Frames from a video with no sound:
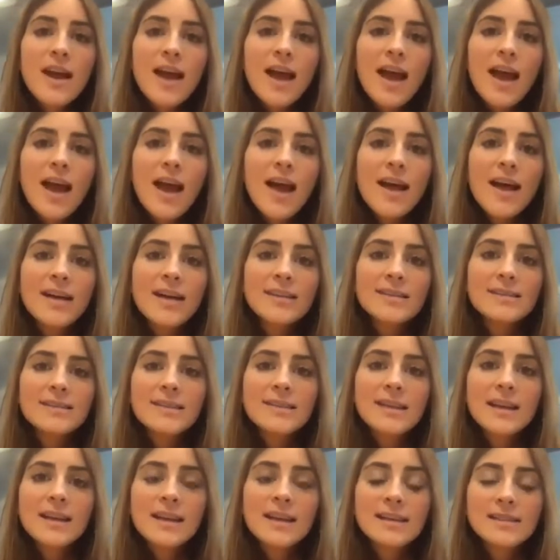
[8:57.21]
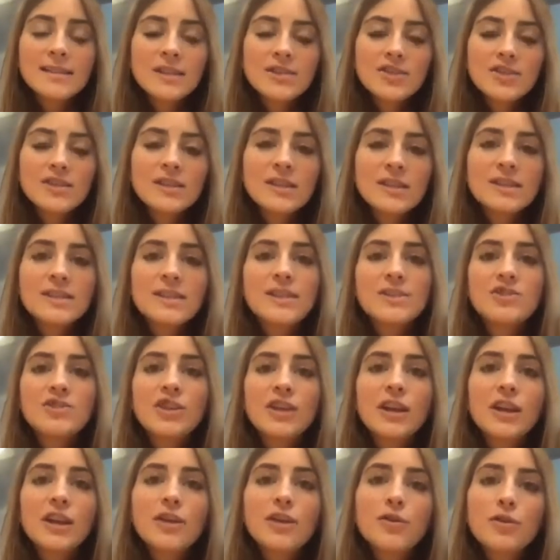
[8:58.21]
And in addition to teaching
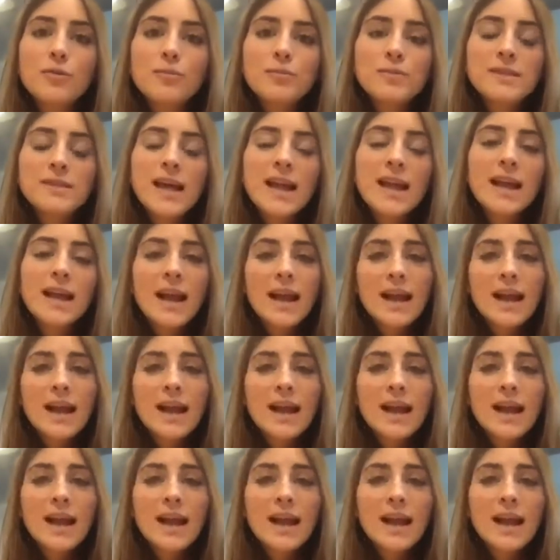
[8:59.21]
in a group setting,